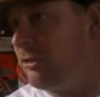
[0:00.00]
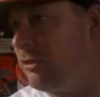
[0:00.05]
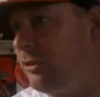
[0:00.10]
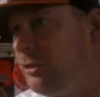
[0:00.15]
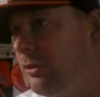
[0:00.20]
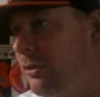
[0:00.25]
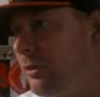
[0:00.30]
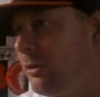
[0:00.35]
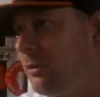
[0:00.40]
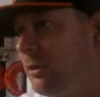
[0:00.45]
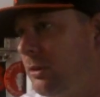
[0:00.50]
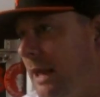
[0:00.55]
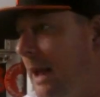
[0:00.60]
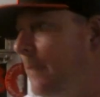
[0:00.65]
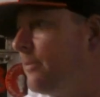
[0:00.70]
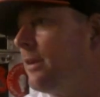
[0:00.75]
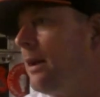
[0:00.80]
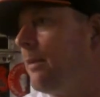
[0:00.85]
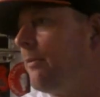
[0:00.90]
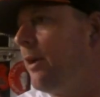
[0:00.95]
onto your
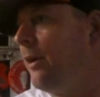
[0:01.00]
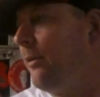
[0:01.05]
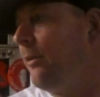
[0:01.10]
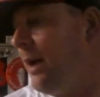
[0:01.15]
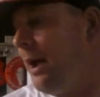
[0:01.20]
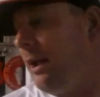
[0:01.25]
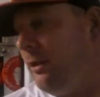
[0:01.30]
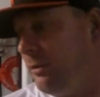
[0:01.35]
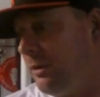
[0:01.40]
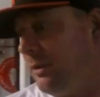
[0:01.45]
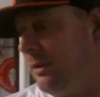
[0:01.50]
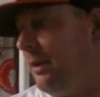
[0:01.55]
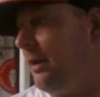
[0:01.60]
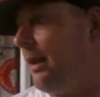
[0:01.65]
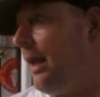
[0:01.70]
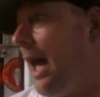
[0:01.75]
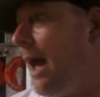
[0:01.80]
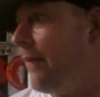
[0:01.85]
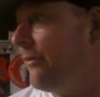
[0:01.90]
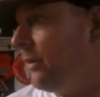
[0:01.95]
laptop right away, and you can
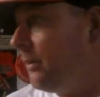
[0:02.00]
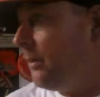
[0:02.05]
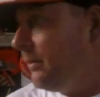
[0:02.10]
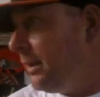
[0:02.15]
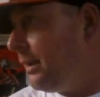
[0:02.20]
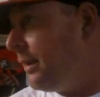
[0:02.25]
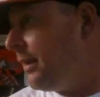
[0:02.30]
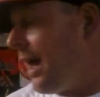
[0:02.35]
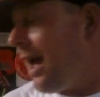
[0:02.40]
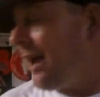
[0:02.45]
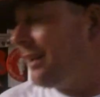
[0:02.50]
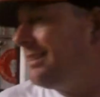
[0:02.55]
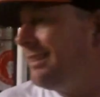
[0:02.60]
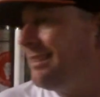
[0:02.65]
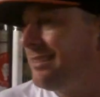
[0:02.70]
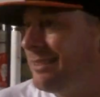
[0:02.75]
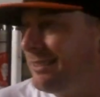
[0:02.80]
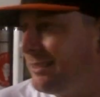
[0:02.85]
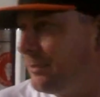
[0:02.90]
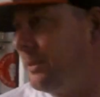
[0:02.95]
have immediate
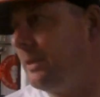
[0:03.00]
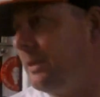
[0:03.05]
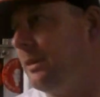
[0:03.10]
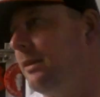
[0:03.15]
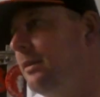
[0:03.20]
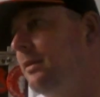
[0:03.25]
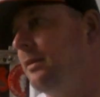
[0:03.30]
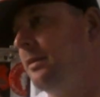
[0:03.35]
access to spin it.